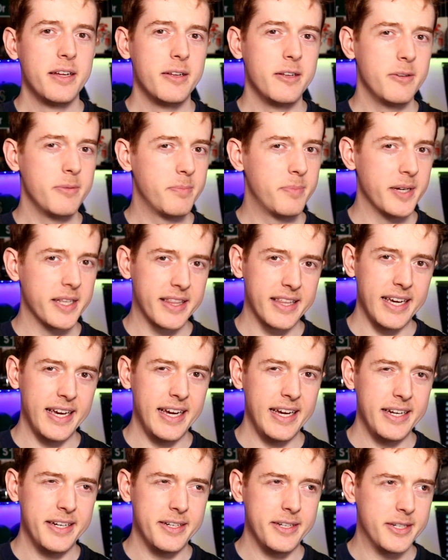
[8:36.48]
but
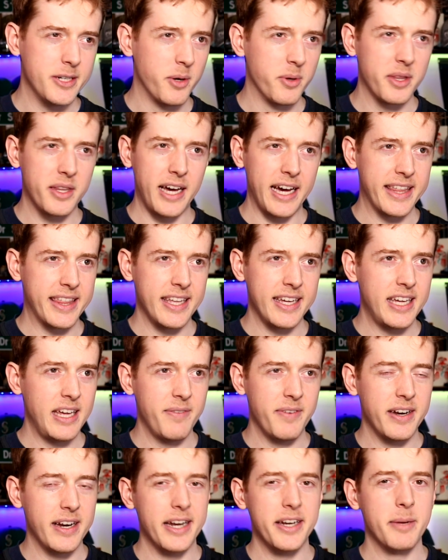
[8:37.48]
they don't, I think,
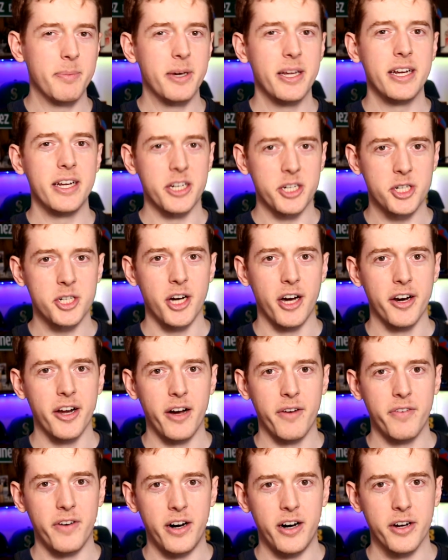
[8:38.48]
even end up getting a shot
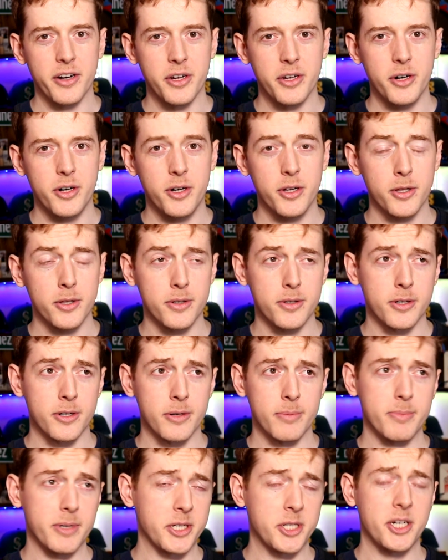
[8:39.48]
off on goal,
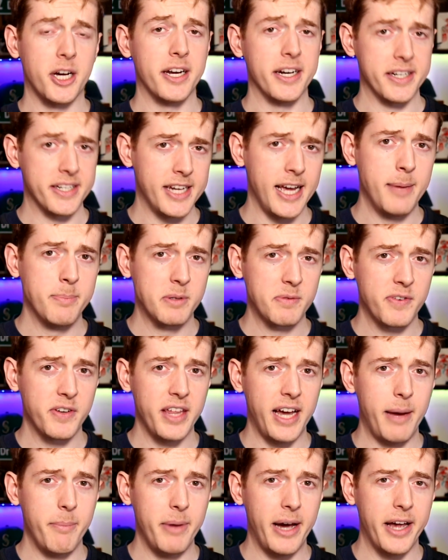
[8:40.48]
or a shot attempt for
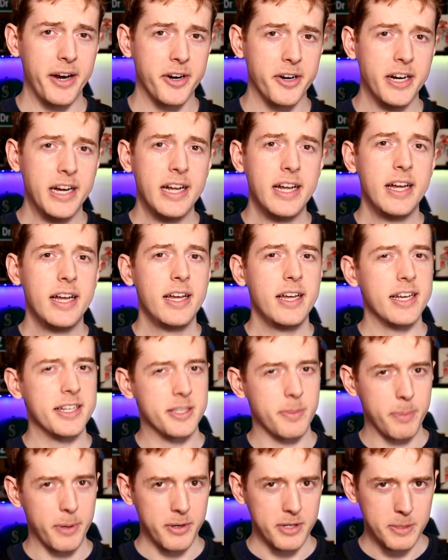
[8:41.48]
that matter, as
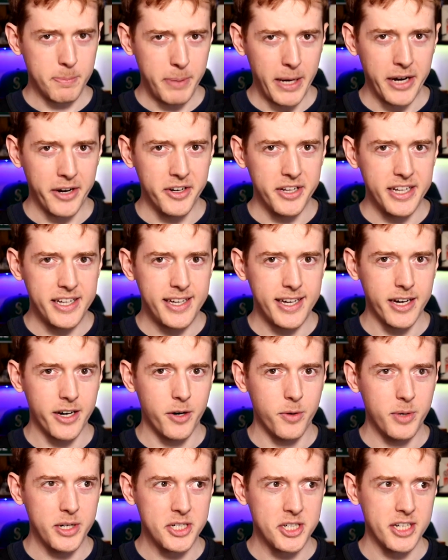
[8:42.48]
the Bruins penalty
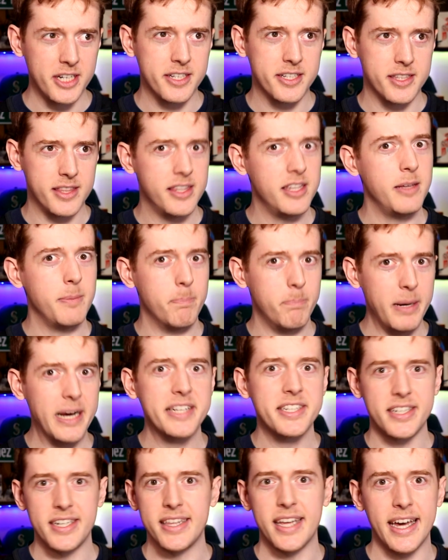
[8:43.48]
kill, which is the
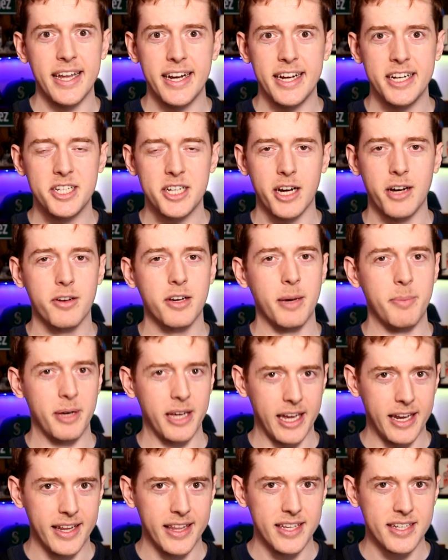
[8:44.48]
best in the NHL coming
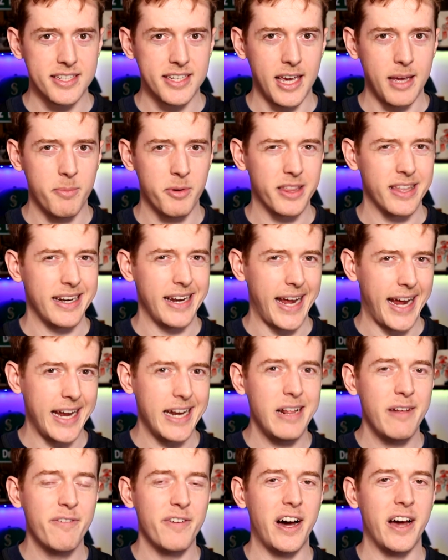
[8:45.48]
into this game with an
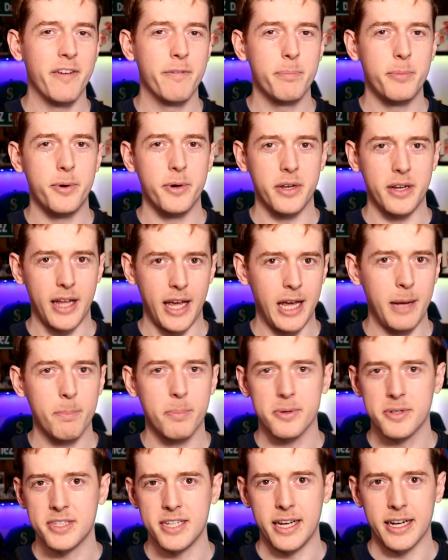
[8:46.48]

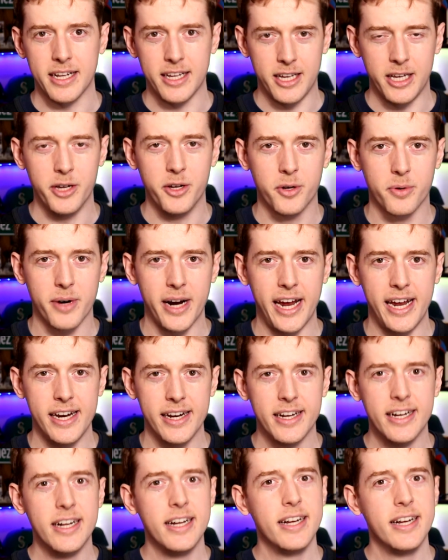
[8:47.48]
85.8% kill rate,